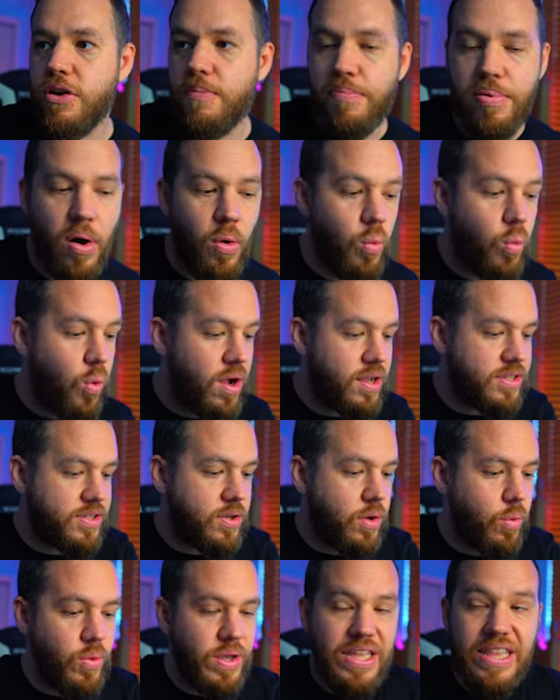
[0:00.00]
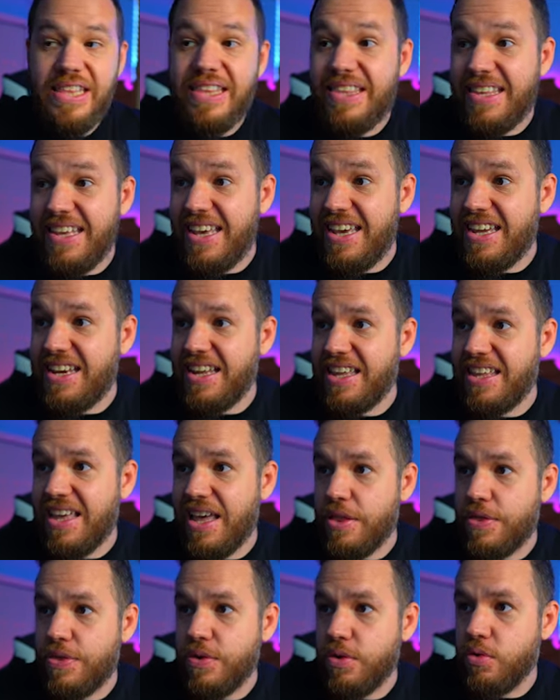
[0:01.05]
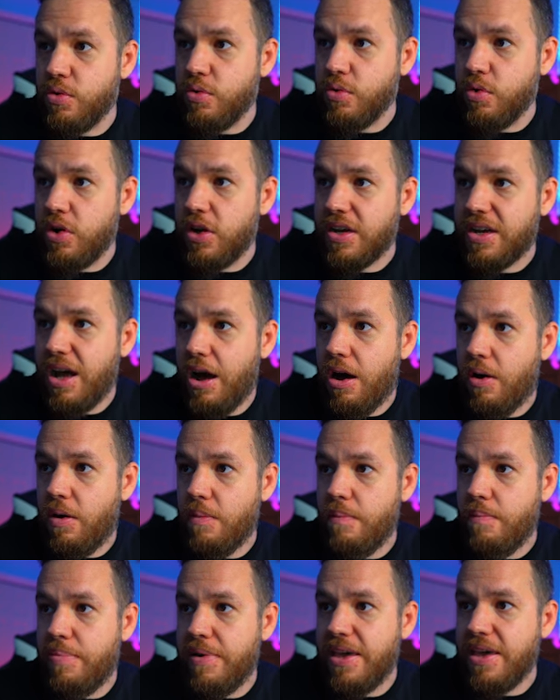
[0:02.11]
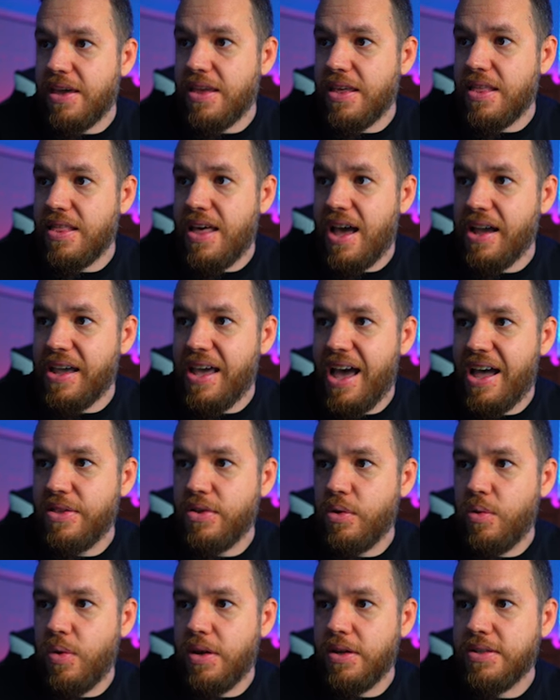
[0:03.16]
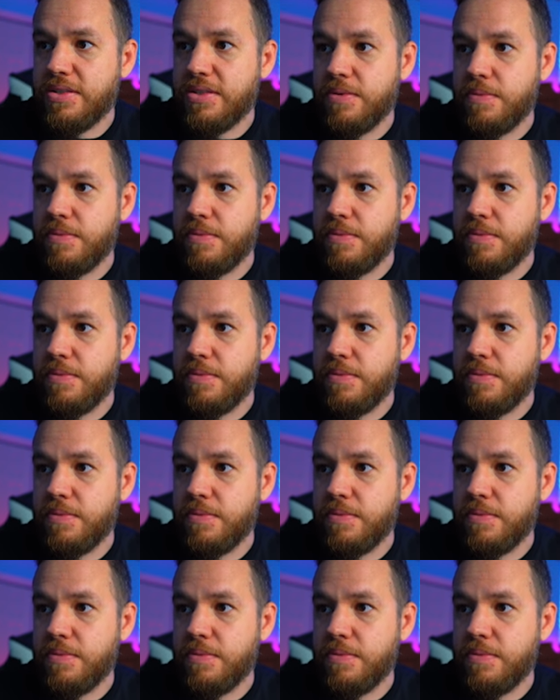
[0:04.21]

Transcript: But once we did get through, look how big that candle was